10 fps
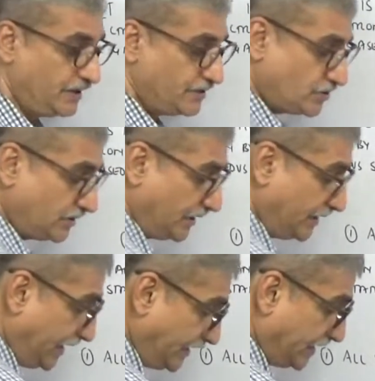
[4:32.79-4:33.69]
So the
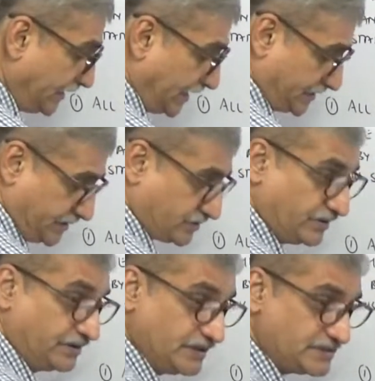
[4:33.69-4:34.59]
net reaction, so
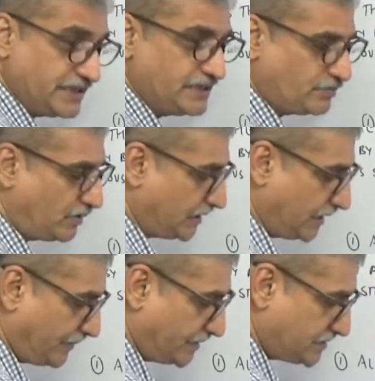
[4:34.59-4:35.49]
in this case what
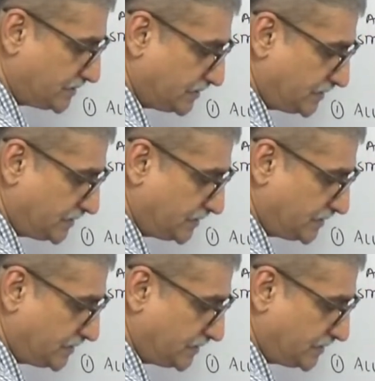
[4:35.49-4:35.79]
happens?